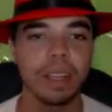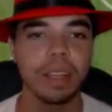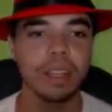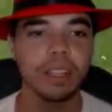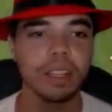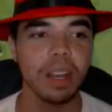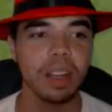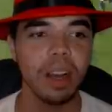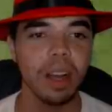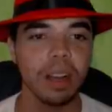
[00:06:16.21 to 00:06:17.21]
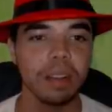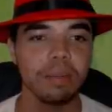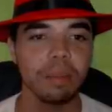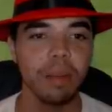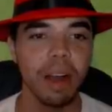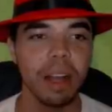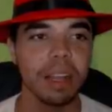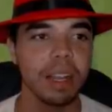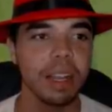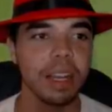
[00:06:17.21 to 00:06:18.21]
He just got caught from behind,
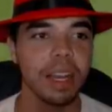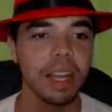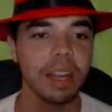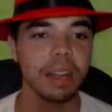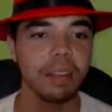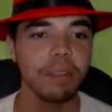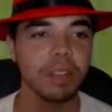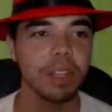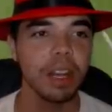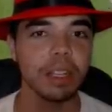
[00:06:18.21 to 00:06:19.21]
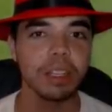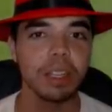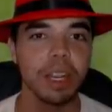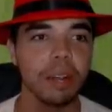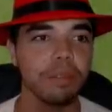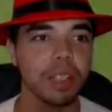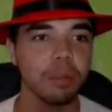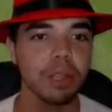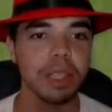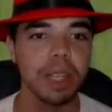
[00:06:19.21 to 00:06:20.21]
and he had a good first touch. And for some
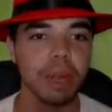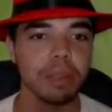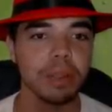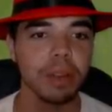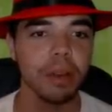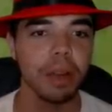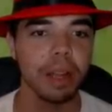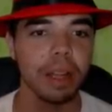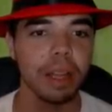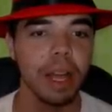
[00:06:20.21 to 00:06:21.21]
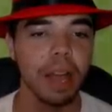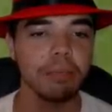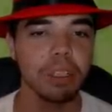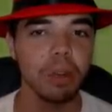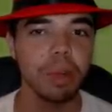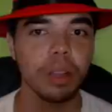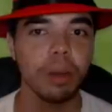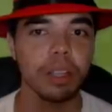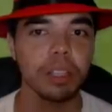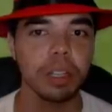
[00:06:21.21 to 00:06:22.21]
reason, the game's still going. I have so many
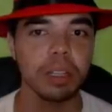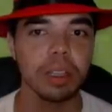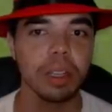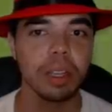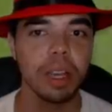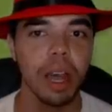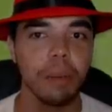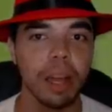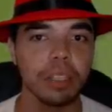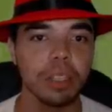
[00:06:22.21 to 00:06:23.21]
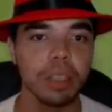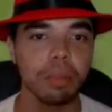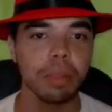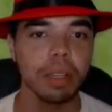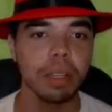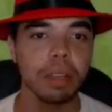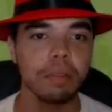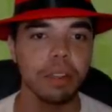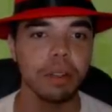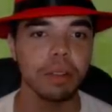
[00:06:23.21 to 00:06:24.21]
questions. I'm actually completely
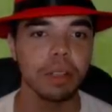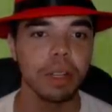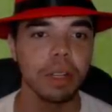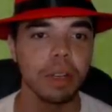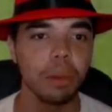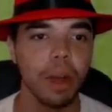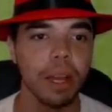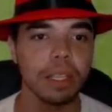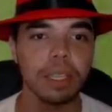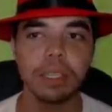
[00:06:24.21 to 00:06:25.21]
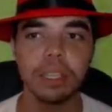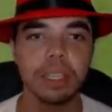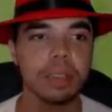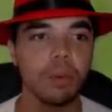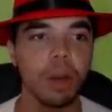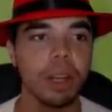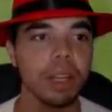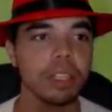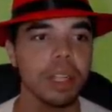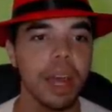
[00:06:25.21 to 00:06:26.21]
confused. Why has this just,
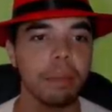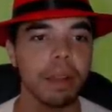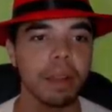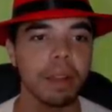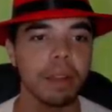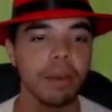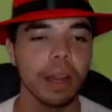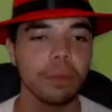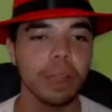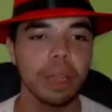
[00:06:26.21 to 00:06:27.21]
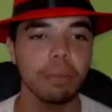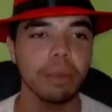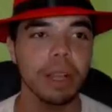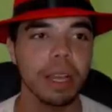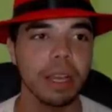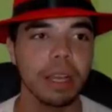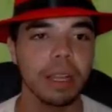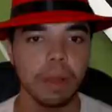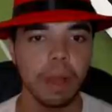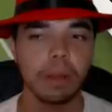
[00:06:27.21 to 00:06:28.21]
what just happened? Why did we keep playing?
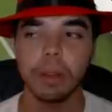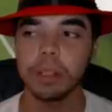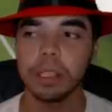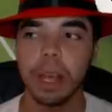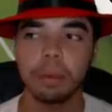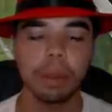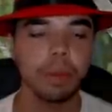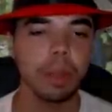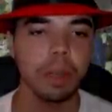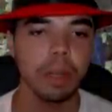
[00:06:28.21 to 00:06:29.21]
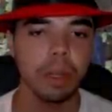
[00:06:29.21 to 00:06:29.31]
I don't know, it just happened, but